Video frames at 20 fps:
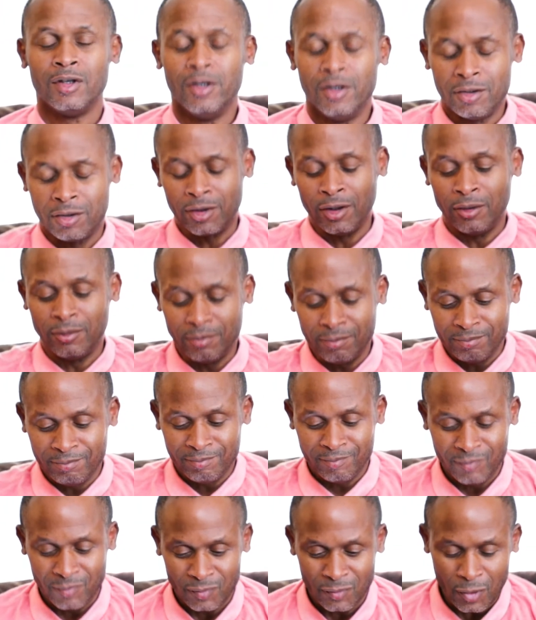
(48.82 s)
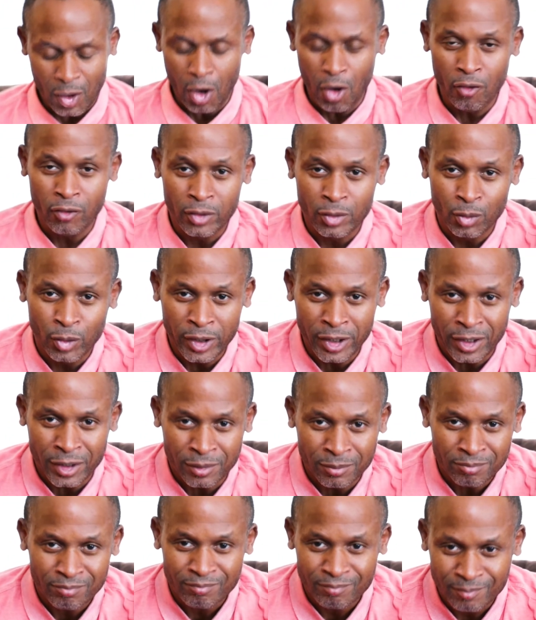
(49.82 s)
So, over the
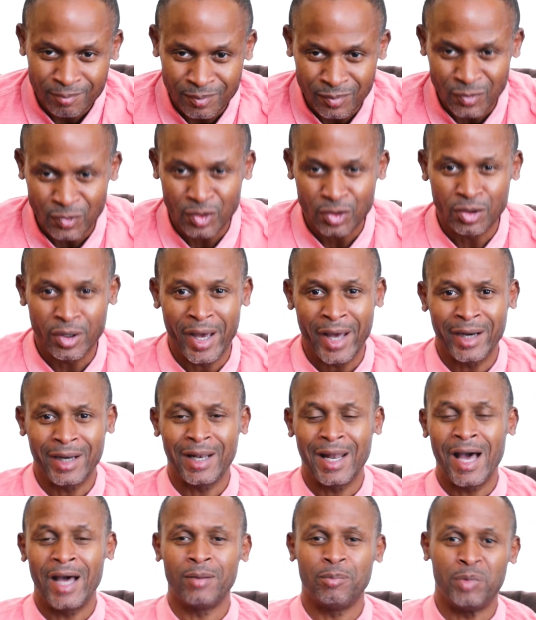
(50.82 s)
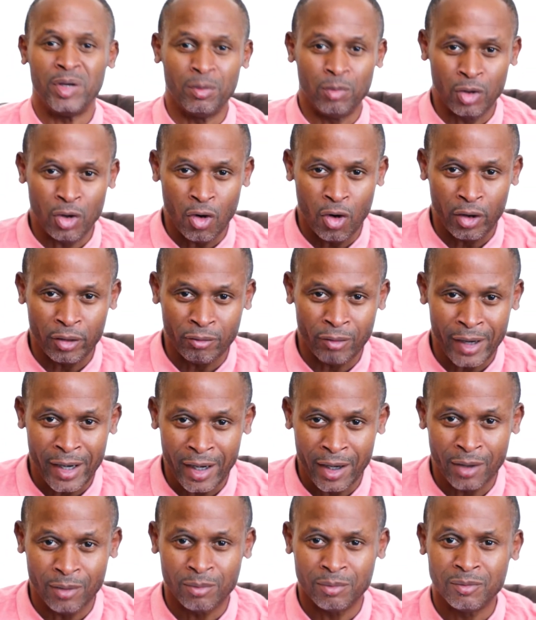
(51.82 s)
weekend, you had a lot of people going
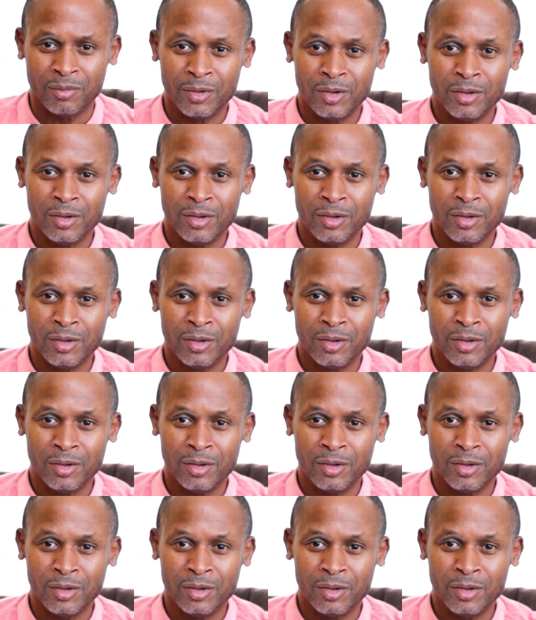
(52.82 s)
around